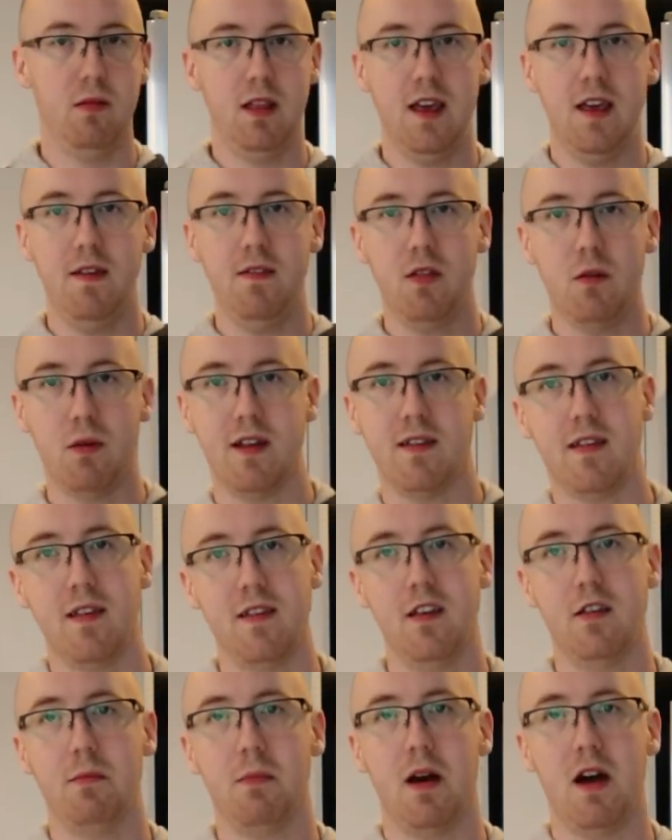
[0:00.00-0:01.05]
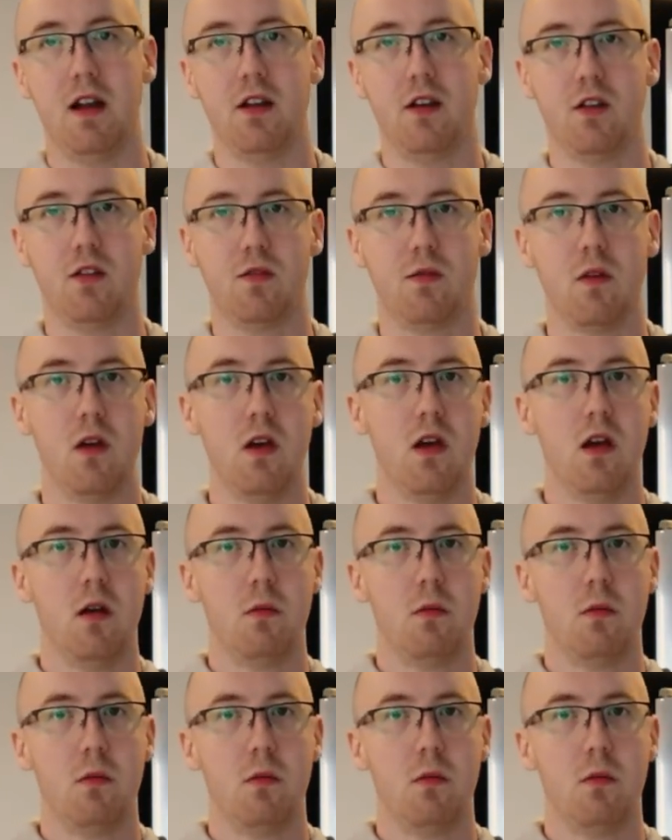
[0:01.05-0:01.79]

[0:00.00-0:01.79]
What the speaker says: leave the rest of these bottles